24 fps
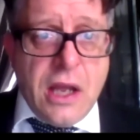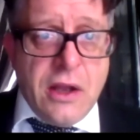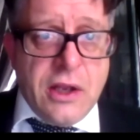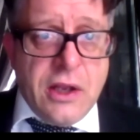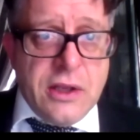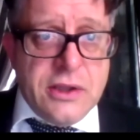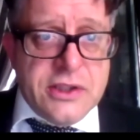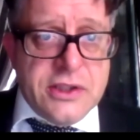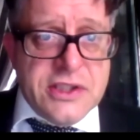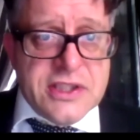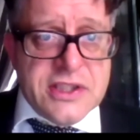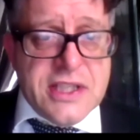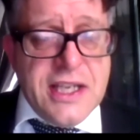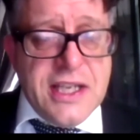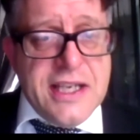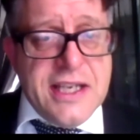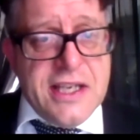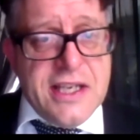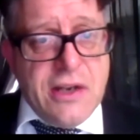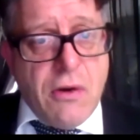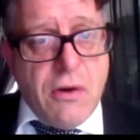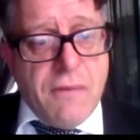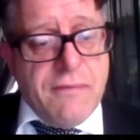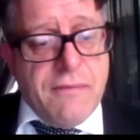just
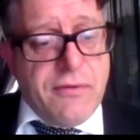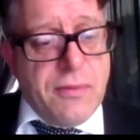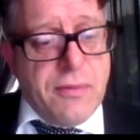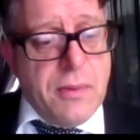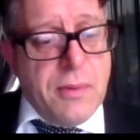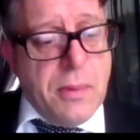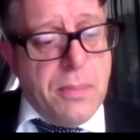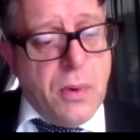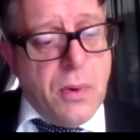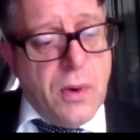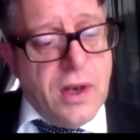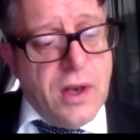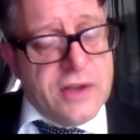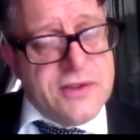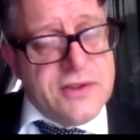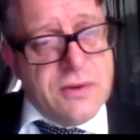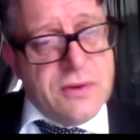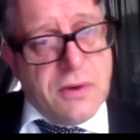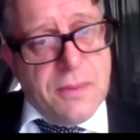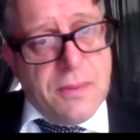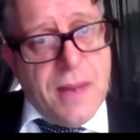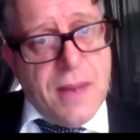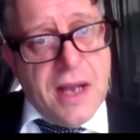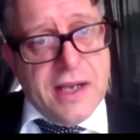leading on from the point I
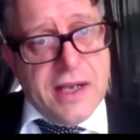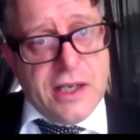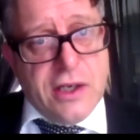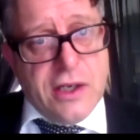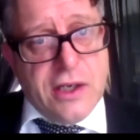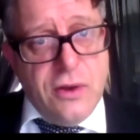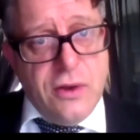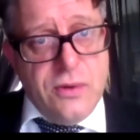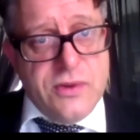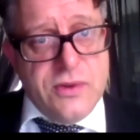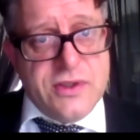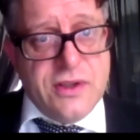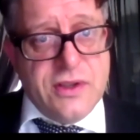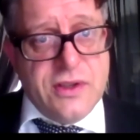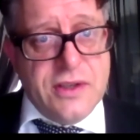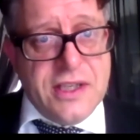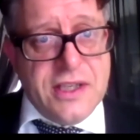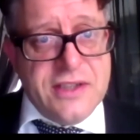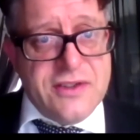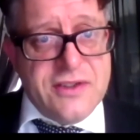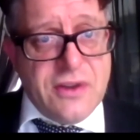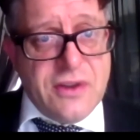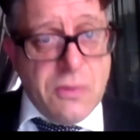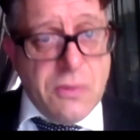talk about inclusion,
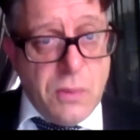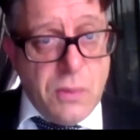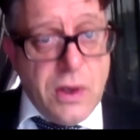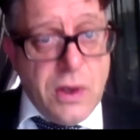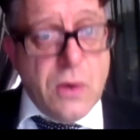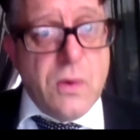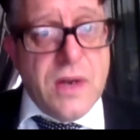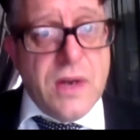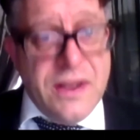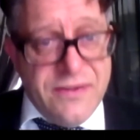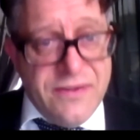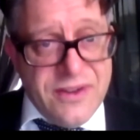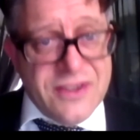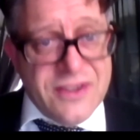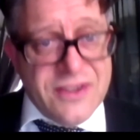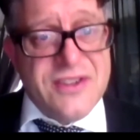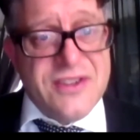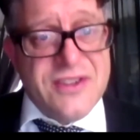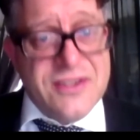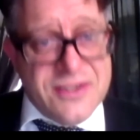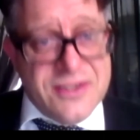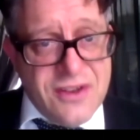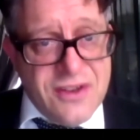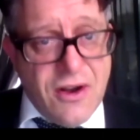is that we all live in a
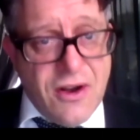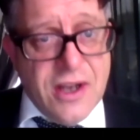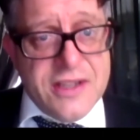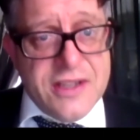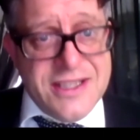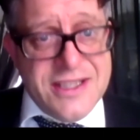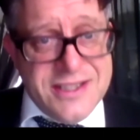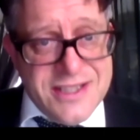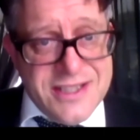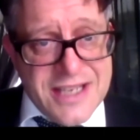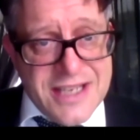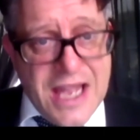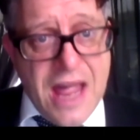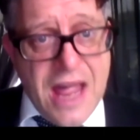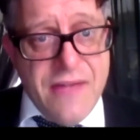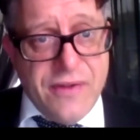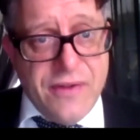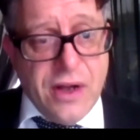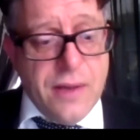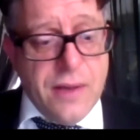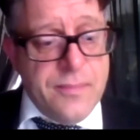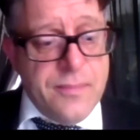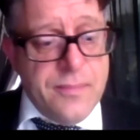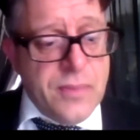society
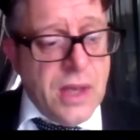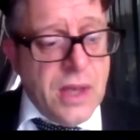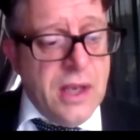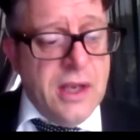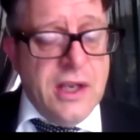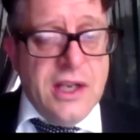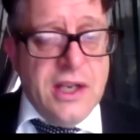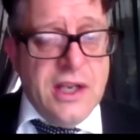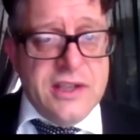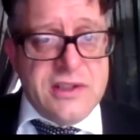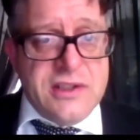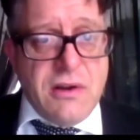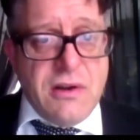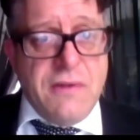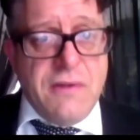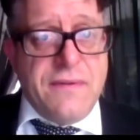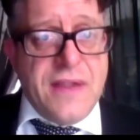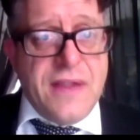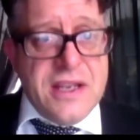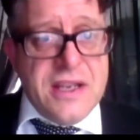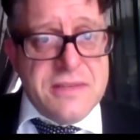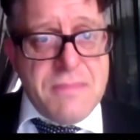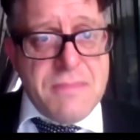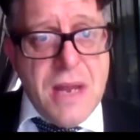together. So if
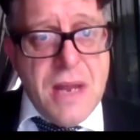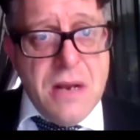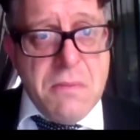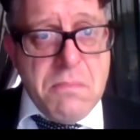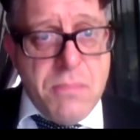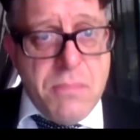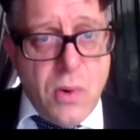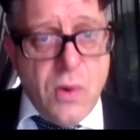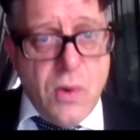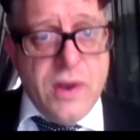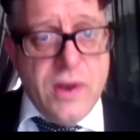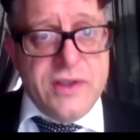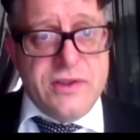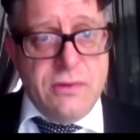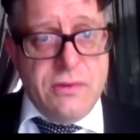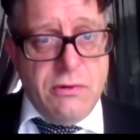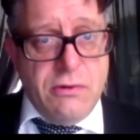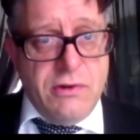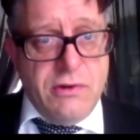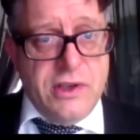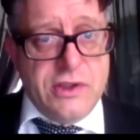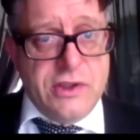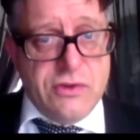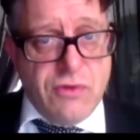there's men and boys
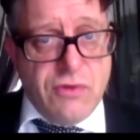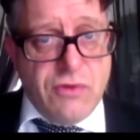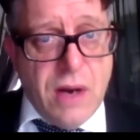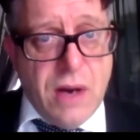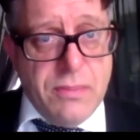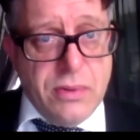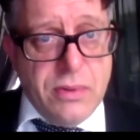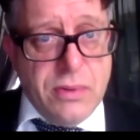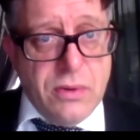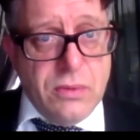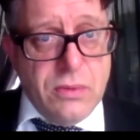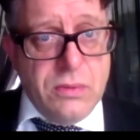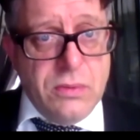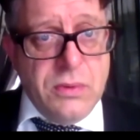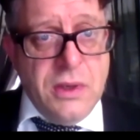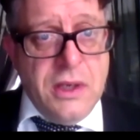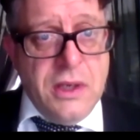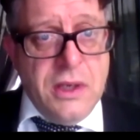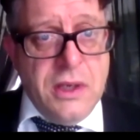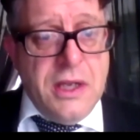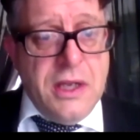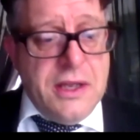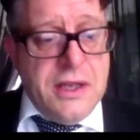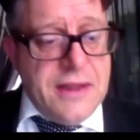who are in trouble,
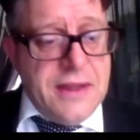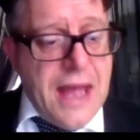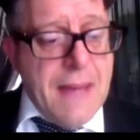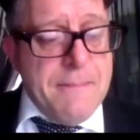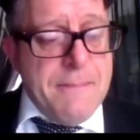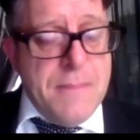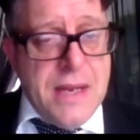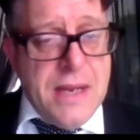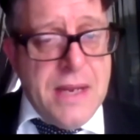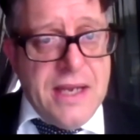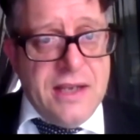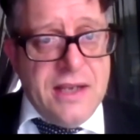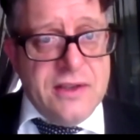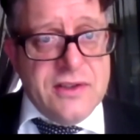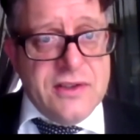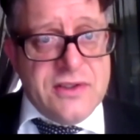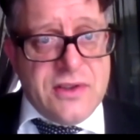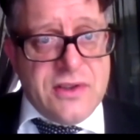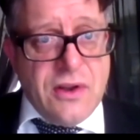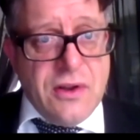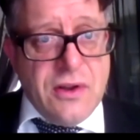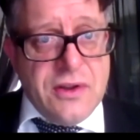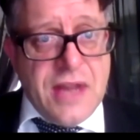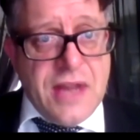that means
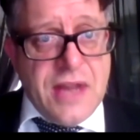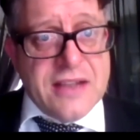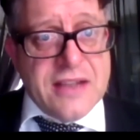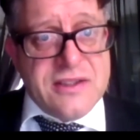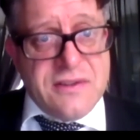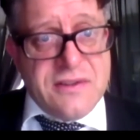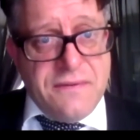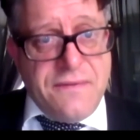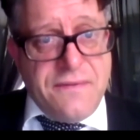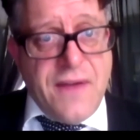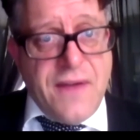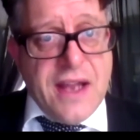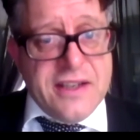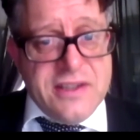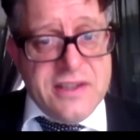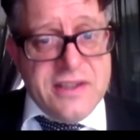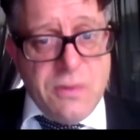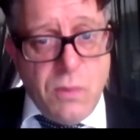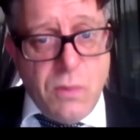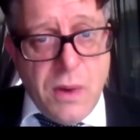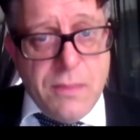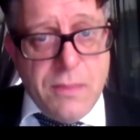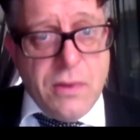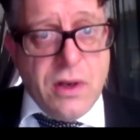that that's
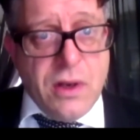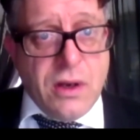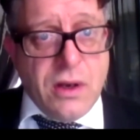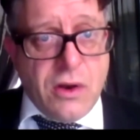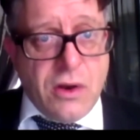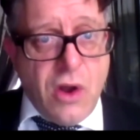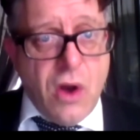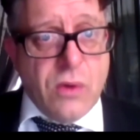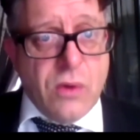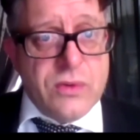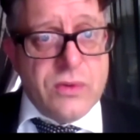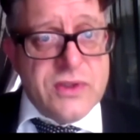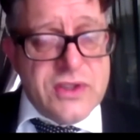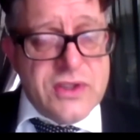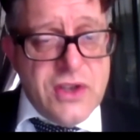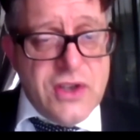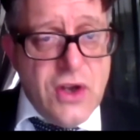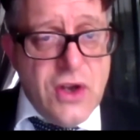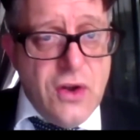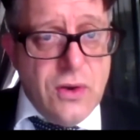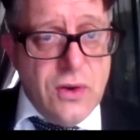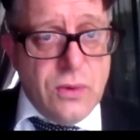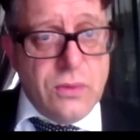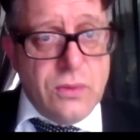affecting women and girls
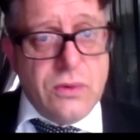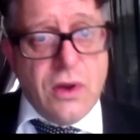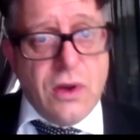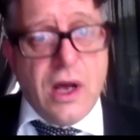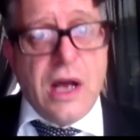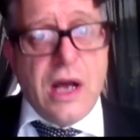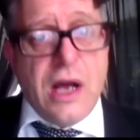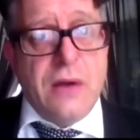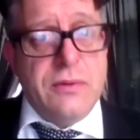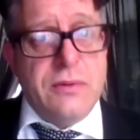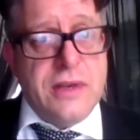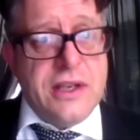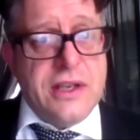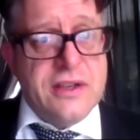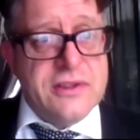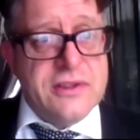too, not only as